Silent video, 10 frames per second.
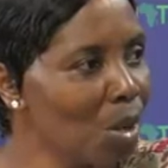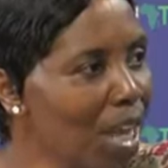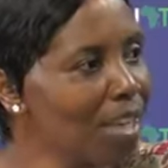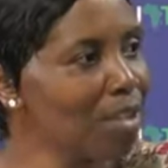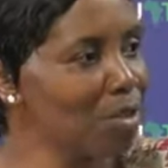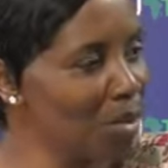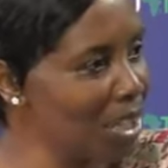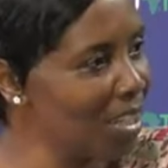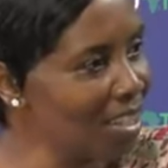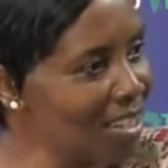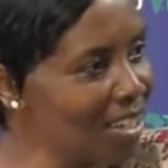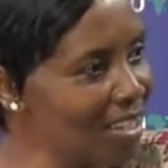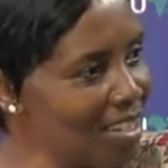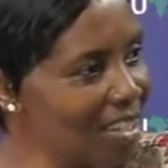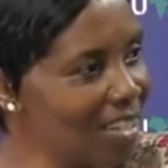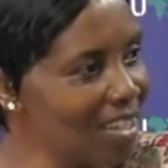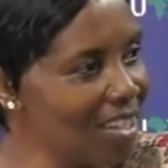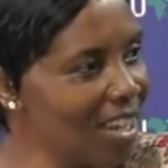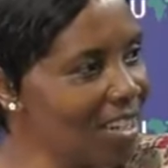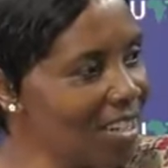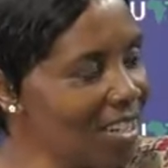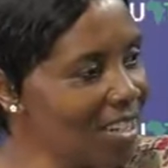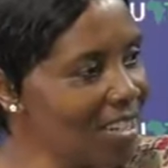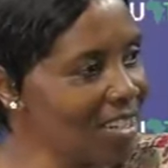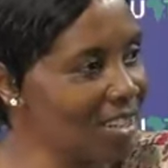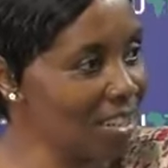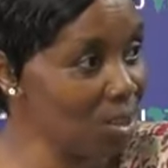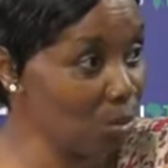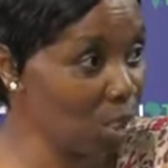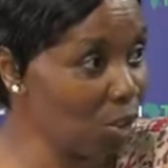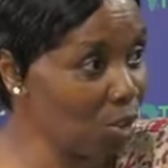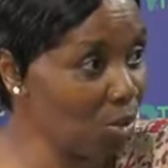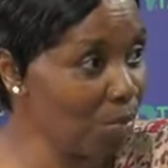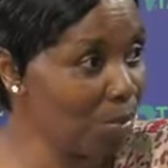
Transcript: you were interested in attending this workshop